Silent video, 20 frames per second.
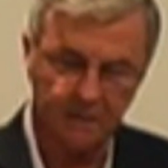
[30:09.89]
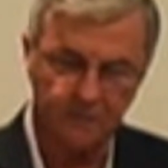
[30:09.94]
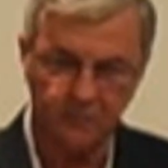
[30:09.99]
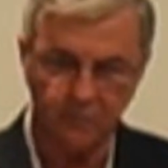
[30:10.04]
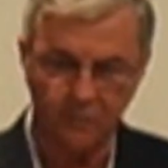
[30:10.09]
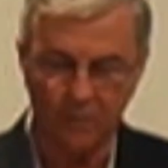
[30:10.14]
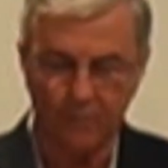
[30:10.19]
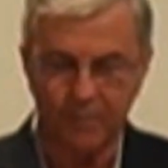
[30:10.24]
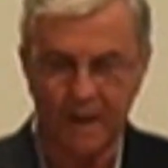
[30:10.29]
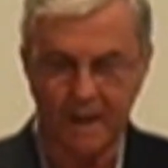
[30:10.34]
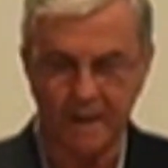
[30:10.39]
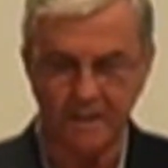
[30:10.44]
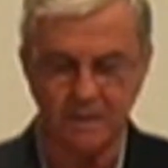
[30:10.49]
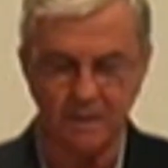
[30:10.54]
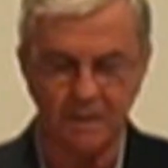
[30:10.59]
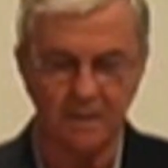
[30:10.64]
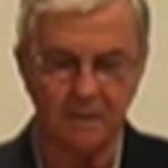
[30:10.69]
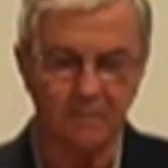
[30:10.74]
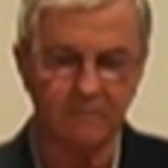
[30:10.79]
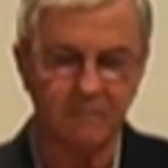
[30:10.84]
to a
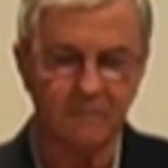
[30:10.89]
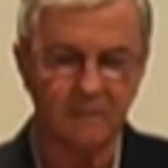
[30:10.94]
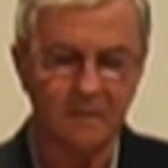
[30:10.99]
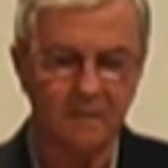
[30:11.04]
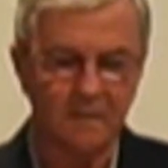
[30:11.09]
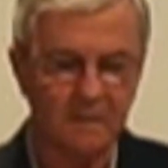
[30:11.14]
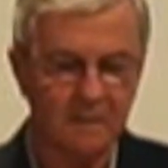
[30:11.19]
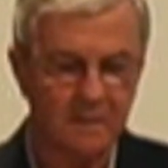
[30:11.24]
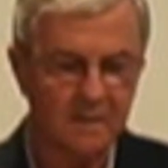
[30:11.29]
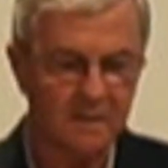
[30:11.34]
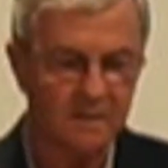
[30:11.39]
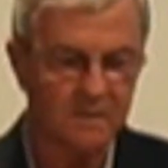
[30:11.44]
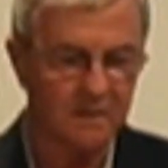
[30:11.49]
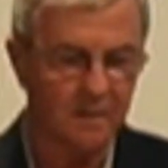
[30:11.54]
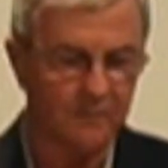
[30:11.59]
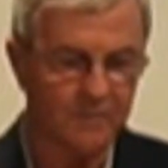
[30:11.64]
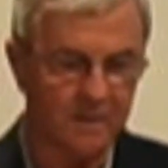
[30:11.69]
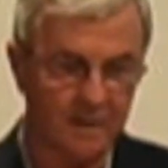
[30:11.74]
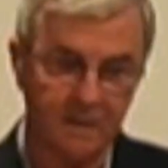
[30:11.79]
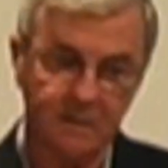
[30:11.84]
positive is
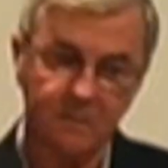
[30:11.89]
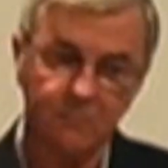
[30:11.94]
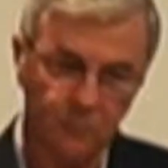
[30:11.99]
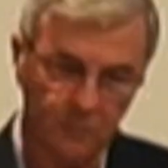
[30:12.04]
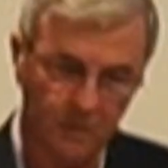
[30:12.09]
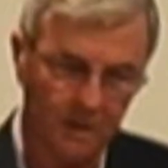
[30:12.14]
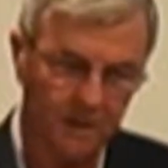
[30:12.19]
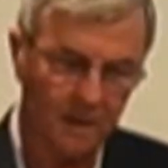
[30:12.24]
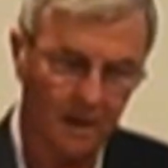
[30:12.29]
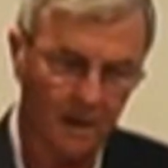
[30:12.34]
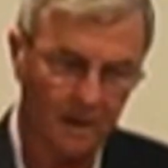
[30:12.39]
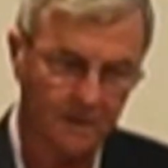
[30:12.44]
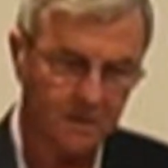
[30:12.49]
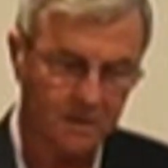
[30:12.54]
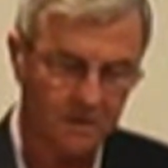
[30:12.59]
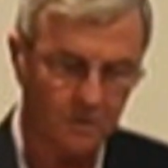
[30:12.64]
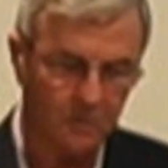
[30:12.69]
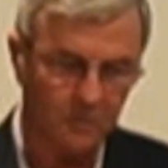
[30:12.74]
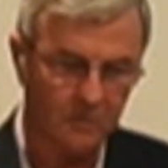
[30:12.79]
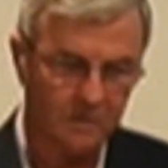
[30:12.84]
something that's really hard to
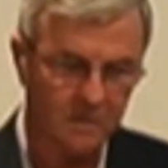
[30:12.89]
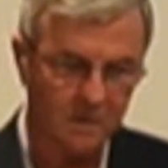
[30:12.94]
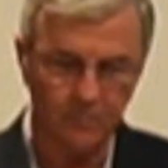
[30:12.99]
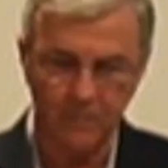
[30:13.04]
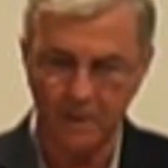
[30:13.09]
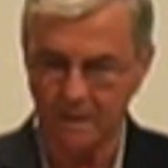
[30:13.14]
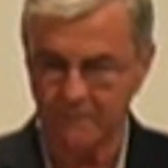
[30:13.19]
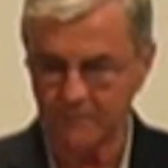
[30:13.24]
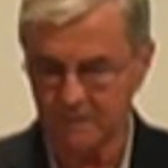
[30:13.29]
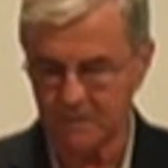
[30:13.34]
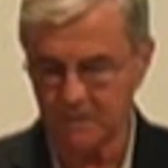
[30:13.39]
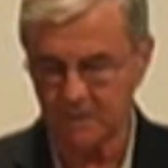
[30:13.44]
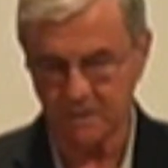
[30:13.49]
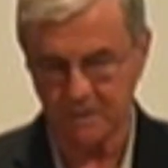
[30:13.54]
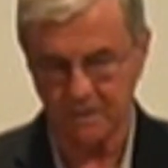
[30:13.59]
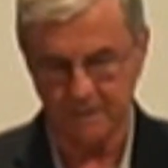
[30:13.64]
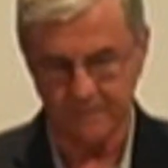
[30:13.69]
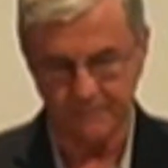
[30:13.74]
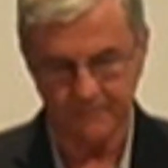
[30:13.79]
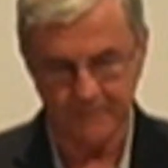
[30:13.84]
do as a
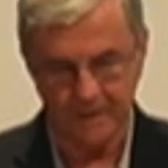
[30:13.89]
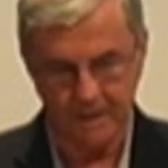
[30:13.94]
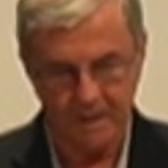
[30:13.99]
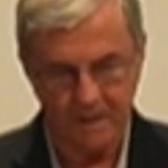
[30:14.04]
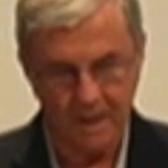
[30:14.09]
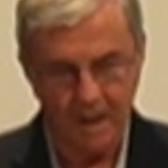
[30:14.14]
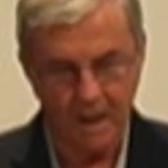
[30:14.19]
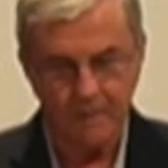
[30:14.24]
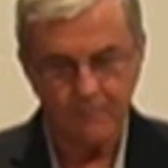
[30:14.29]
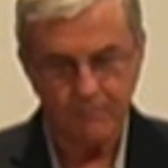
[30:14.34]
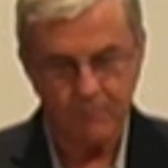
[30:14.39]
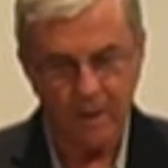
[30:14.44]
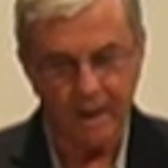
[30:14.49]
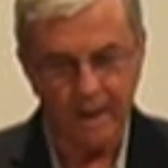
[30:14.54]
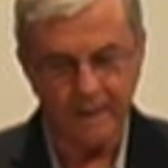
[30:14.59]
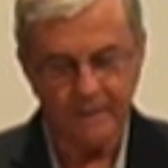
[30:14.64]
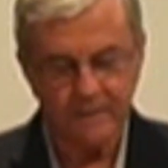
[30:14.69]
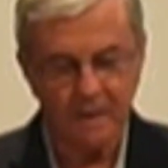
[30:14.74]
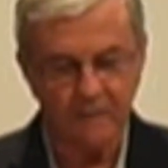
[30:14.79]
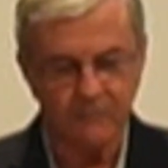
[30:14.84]
metaphysician.
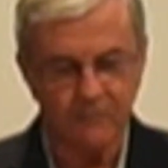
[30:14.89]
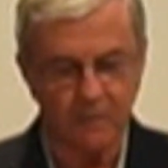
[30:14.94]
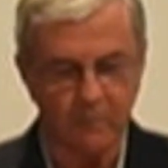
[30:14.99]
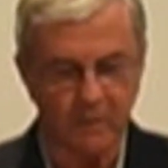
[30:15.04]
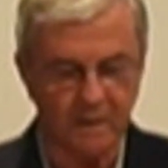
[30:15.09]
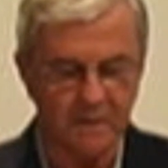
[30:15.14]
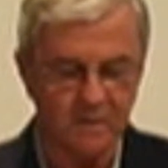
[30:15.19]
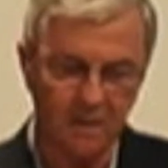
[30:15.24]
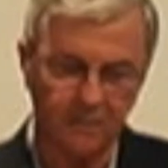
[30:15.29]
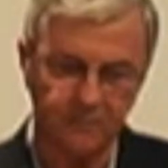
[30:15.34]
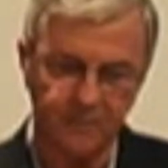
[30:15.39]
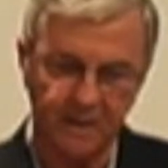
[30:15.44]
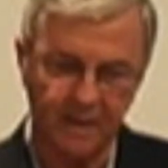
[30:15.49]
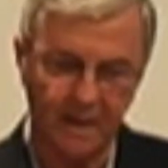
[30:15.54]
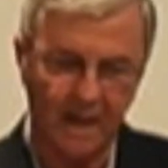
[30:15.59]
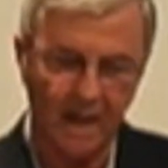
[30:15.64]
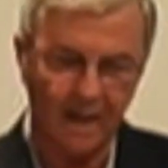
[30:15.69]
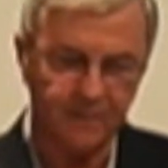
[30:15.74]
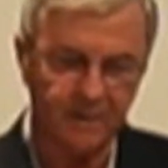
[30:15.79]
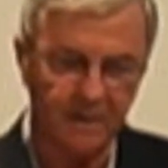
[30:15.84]
But if we want something to
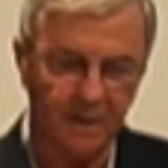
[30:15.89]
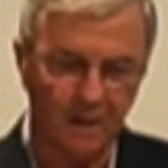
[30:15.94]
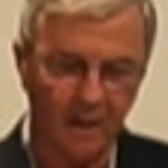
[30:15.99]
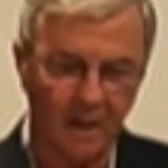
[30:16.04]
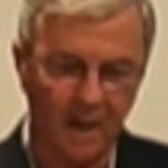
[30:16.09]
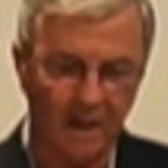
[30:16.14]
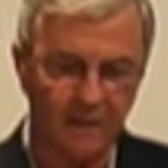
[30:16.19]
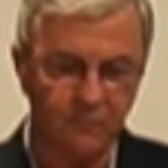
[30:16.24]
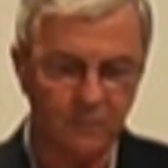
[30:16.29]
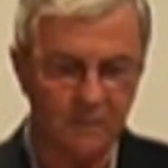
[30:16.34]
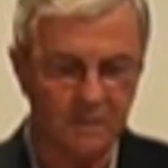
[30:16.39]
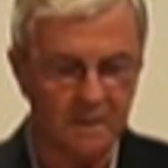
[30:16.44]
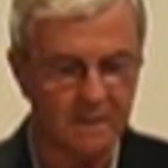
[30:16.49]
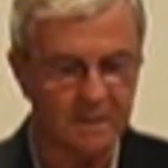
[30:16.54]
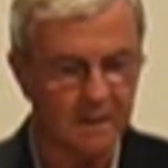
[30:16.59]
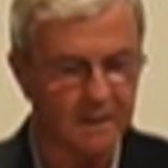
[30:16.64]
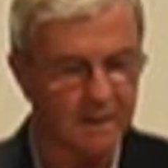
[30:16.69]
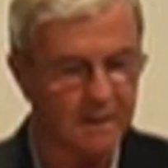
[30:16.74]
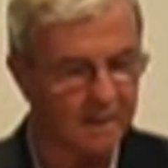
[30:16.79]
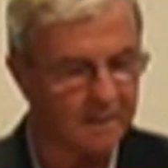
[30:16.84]
happen in our life, we need
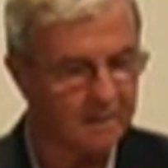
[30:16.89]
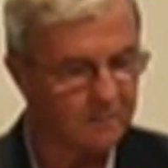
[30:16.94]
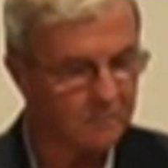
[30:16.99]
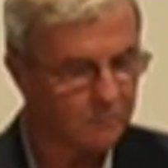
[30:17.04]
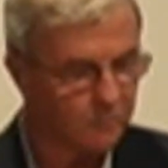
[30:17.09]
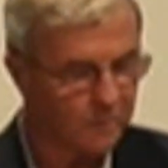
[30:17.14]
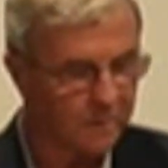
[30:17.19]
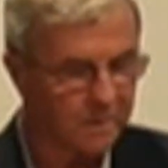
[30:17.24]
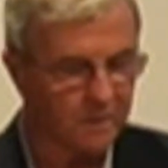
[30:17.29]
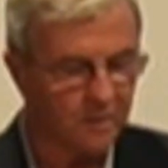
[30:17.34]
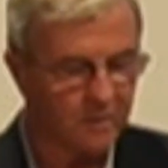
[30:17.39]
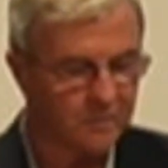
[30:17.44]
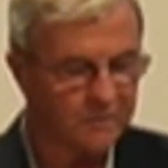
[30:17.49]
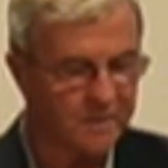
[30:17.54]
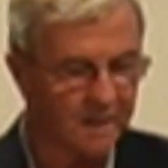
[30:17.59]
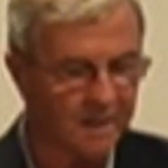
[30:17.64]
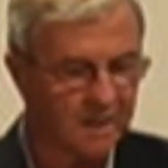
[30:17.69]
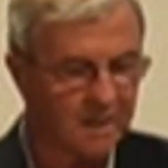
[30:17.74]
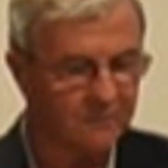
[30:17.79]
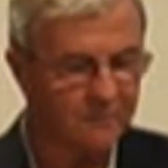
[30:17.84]
to get rid of those
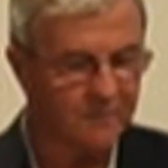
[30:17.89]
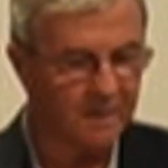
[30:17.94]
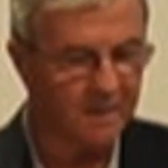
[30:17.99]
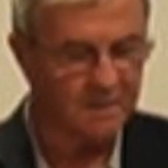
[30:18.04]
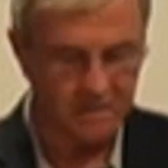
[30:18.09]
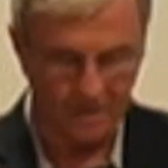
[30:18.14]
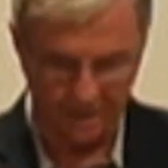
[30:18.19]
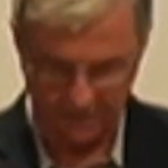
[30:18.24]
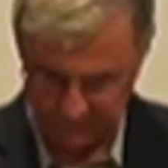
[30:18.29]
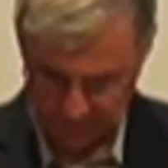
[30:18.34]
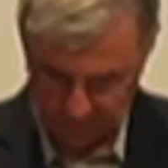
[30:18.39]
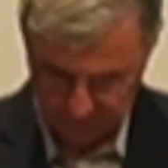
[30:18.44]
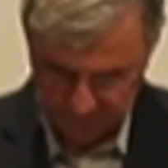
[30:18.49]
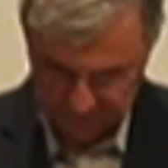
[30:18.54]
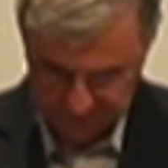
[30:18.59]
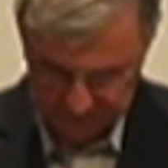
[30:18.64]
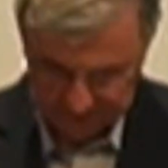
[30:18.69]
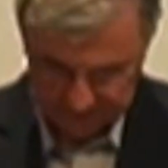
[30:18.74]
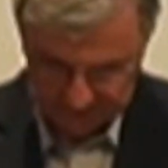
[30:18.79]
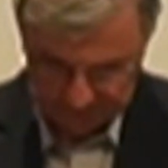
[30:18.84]
negative things and
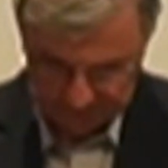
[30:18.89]
focus on the